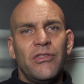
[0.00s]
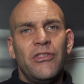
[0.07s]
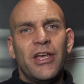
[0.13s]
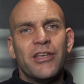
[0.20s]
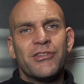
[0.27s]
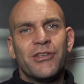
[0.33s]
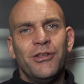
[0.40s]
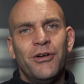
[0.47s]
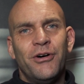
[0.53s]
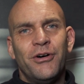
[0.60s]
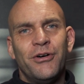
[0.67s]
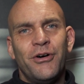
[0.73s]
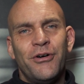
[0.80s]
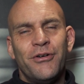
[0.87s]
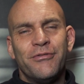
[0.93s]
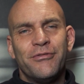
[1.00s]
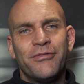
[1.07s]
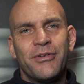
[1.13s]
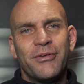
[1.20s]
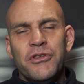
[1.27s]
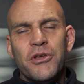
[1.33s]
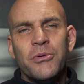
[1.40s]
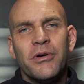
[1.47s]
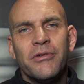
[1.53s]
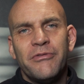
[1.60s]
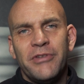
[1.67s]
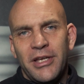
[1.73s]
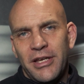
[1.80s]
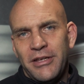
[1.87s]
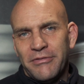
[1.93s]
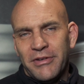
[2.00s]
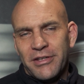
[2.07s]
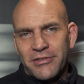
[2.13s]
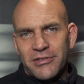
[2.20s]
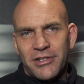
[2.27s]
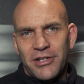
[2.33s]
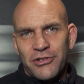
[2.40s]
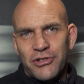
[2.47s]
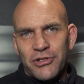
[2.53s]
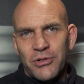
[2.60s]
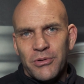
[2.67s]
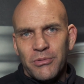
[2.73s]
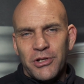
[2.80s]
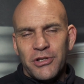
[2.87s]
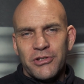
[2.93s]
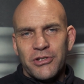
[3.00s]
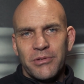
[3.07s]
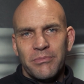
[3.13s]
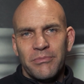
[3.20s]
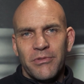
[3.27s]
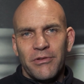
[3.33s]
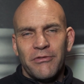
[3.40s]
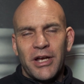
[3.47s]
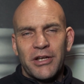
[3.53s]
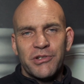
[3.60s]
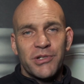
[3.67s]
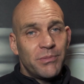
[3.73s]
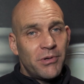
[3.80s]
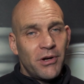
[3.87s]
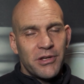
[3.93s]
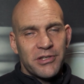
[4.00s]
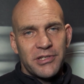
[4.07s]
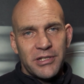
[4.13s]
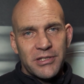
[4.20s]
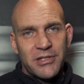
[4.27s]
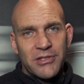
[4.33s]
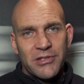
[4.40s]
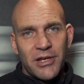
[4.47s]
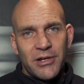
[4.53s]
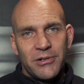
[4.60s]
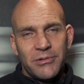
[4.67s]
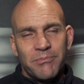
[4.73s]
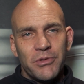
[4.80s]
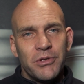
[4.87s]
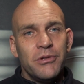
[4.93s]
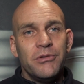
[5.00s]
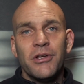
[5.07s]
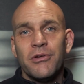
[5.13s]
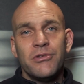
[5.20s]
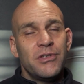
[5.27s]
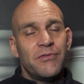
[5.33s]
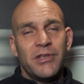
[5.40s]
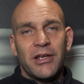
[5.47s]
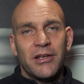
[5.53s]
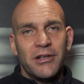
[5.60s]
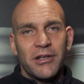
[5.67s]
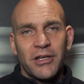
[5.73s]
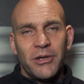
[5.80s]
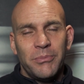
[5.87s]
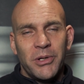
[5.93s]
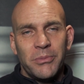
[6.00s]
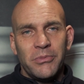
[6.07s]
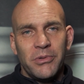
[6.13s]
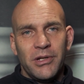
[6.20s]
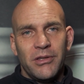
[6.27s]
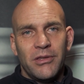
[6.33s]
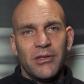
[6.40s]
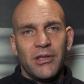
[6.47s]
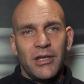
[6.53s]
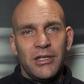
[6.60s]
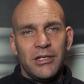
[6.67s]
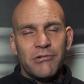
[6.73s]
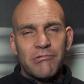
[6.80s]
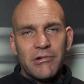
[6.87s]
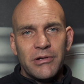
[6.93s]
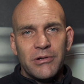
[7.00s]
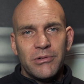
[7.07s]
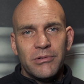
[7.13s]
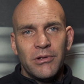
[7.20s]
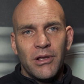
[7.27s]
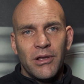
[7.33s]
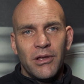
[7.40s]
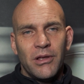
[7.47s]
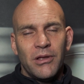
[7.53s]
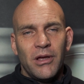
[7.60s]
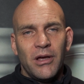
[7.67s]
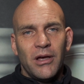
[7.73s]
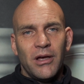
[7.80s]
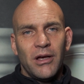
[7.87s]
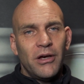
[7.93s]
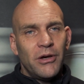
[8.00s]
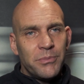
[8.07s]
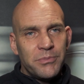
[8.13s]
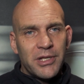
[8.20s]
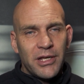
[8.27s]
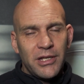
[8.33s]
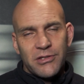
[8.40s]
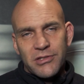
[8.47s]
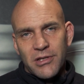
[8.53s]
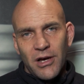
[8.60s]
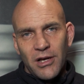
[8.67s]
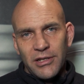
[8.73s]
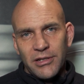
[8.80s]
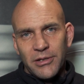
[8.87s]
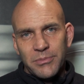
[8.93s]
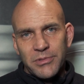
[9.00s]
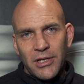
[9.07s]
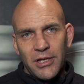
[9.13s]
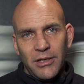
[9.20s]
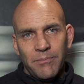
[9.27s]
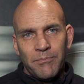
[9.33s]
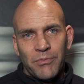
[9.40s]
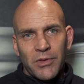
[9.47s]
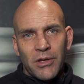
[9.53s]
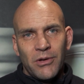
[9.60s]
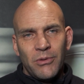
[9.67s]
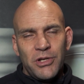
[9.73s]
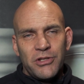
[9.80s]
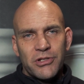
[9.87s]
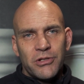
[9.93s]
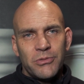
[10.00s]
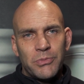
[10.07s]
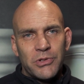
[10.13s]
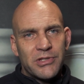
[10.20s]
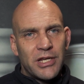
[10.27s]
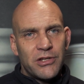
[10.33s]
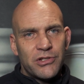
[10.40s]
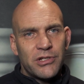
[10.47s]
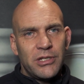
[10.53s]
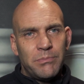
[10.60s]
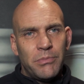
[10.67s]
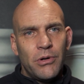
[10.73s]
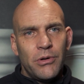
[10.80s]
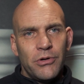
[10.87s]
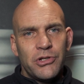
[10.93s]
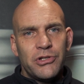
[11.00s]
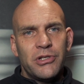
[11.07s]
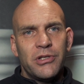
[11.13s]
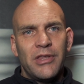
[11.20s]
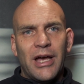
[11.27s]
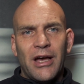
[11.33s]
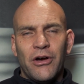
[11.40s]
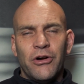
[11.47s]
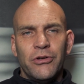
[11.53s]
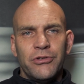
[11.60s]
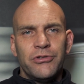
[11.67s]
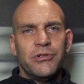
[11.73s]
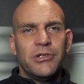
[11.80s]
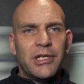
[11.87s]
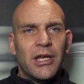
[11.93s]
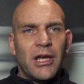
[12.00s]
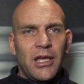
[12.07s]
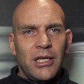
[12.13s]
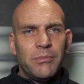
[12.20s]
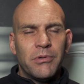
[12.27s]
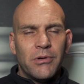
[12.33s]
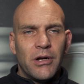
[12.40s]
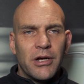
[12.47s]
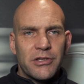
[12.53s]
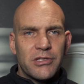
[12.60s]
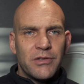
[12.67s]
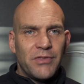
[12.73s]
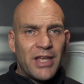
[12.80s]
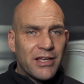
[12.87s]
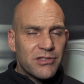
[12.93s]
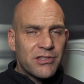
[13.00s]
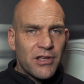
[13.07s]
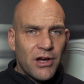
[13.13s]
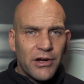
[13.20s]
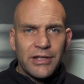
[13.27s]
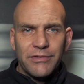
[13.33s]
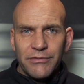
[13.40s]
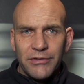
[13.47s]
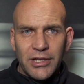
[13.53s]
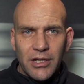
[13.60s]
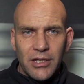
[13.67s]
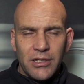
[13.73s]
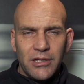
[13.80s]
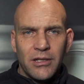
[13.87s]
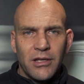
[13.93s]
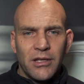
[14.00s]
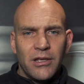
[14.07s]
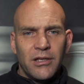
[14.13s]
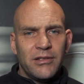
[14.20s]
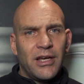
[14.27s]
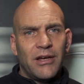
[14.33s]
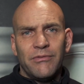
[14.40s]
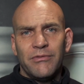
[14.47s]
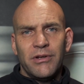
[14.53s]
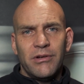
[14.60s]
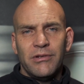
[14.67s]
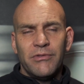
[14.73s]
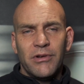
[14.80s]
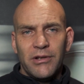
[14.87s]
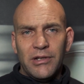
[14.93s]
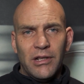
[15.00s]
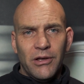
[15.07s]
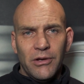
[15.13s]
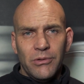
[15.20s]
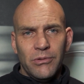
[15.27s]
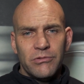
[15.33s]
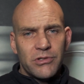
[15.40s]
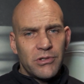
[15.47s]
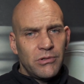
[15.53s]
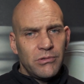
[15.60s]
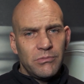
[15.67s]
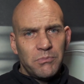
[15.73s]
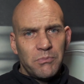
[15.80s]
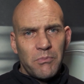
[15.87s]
there's a lot of newer V8 Vantage which the factory are pricing to sell. Who knows if they're going to come up with a grille update, styling update, which could potentially push that 100k price of that starting V8 down very, very low. So